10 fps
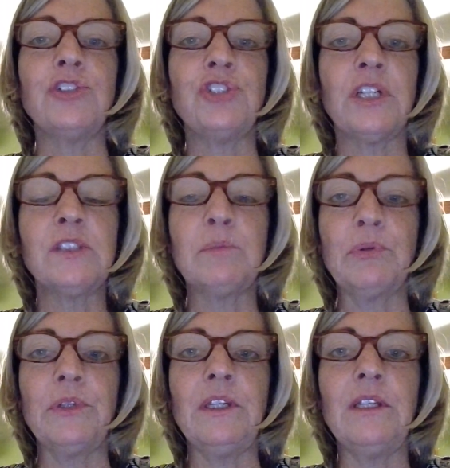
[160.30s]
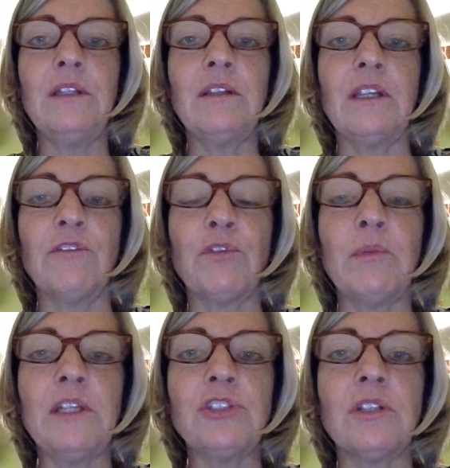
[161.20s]
just putting the
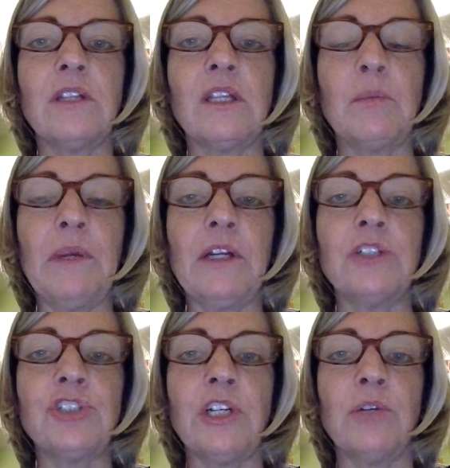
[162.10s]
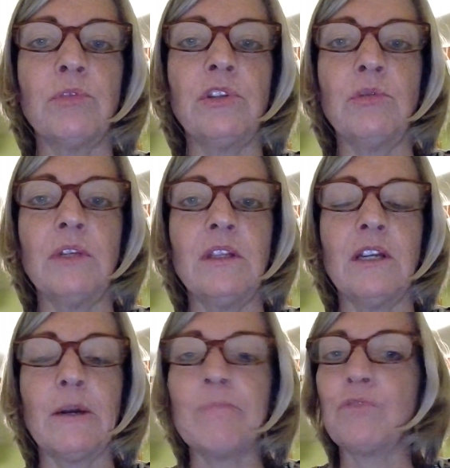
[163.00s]
information that the parent shared with you in
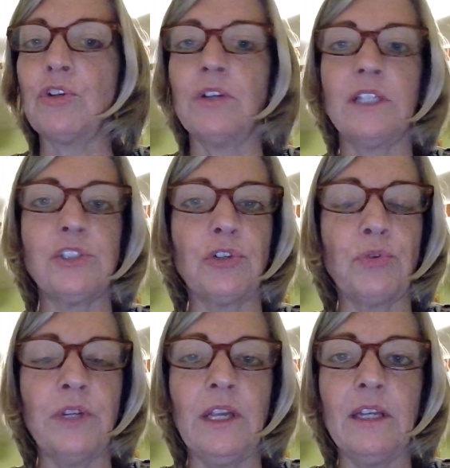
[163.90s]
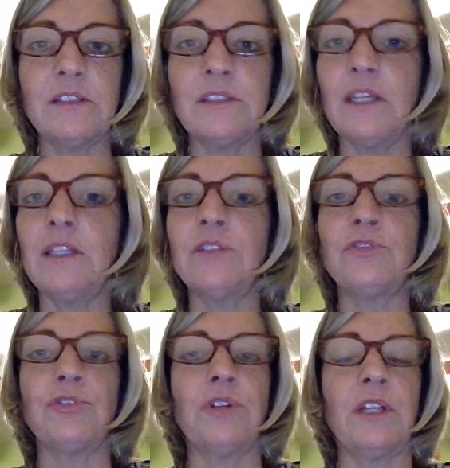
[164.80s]
there. You're not to create a
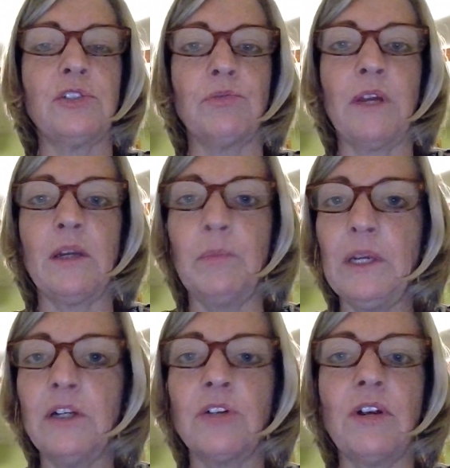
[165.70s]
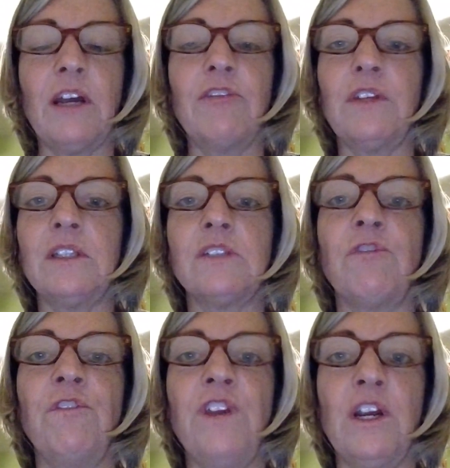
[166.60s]
sentence, you're not to write a paragraph. It's
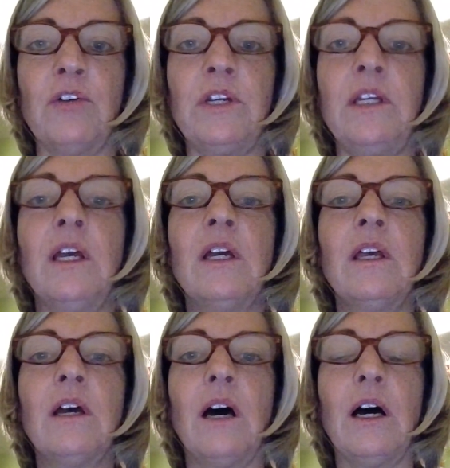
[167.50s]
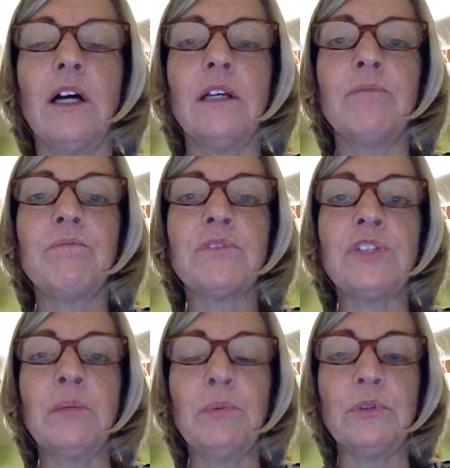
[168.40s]
very
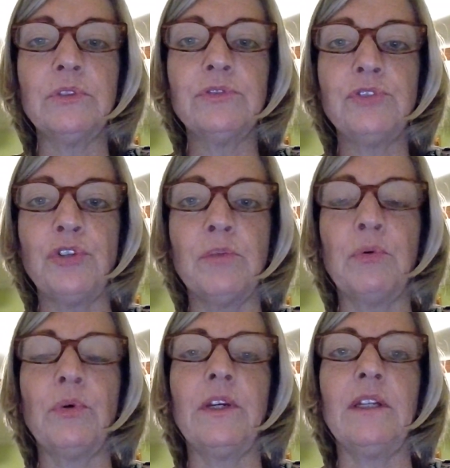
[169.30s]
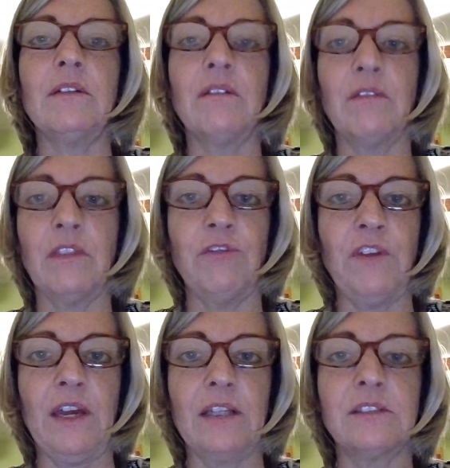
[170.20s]
simple, to the point, the
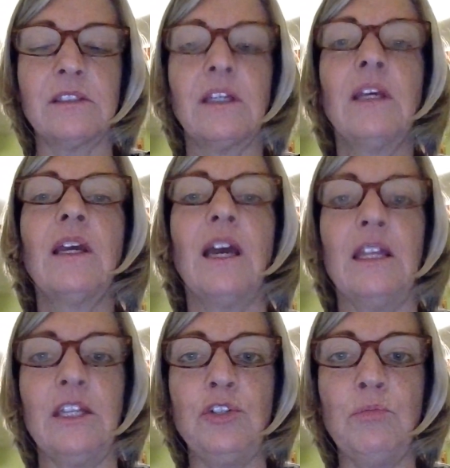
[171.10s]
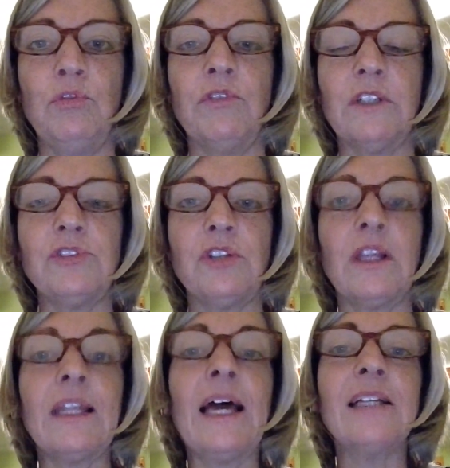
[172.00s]
facts. And then you move on to
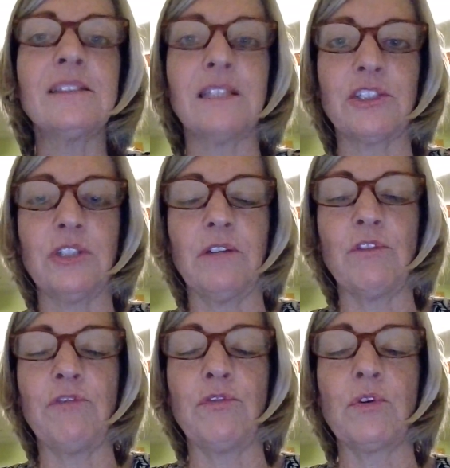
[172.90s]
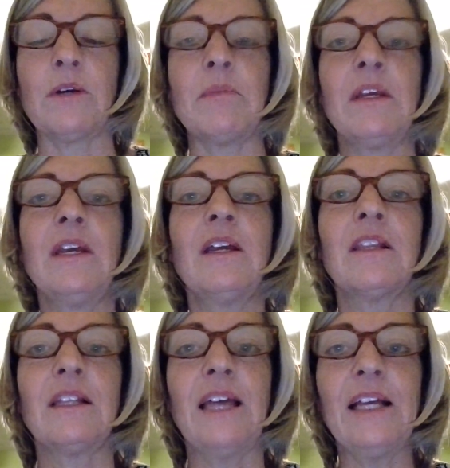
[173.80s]
the last section of the form.
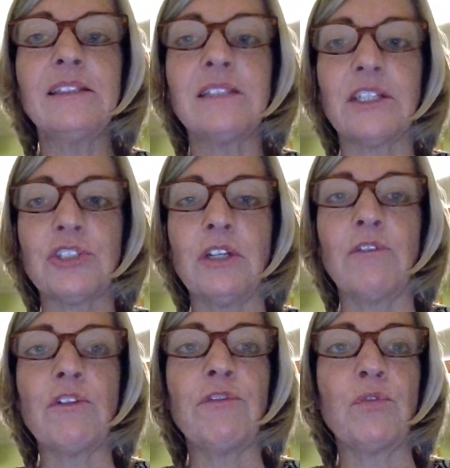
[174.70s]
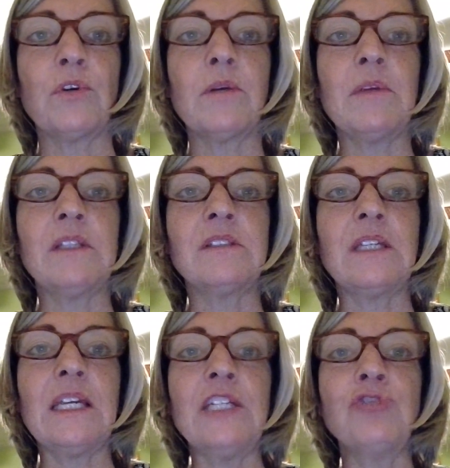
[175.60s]
The last section of the form is
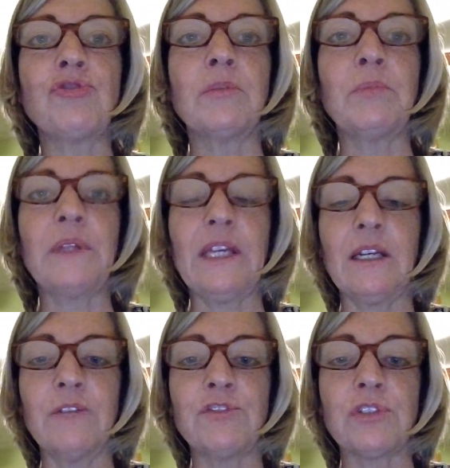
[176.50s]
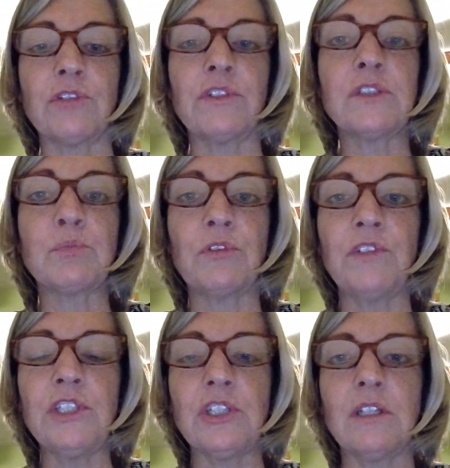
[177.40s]
the interim plan of service
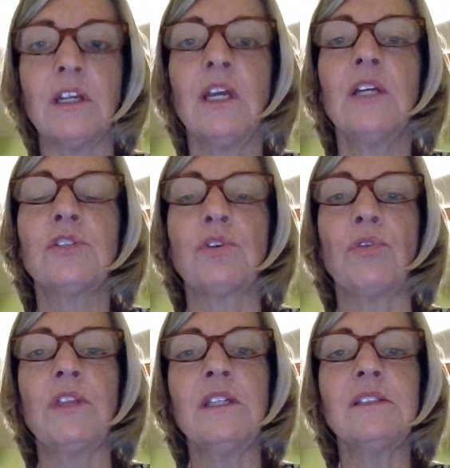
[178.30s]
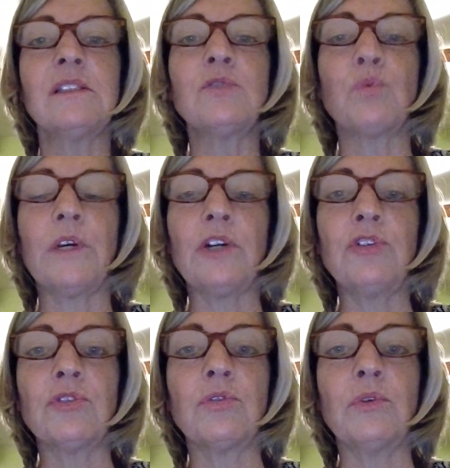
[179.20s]
provision. So this is where
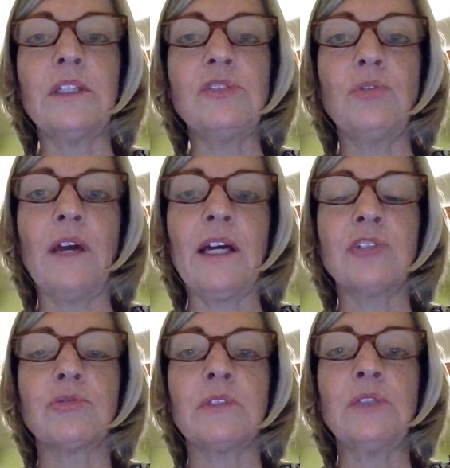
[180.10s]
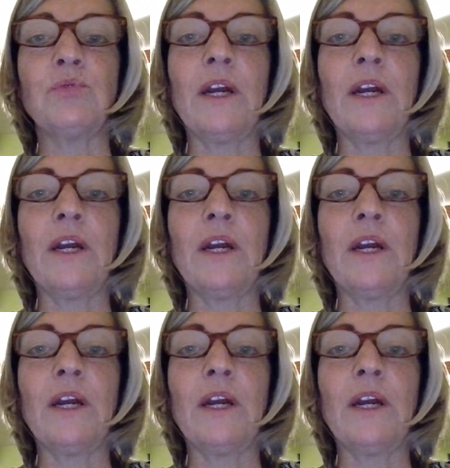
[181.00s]
you're going to actually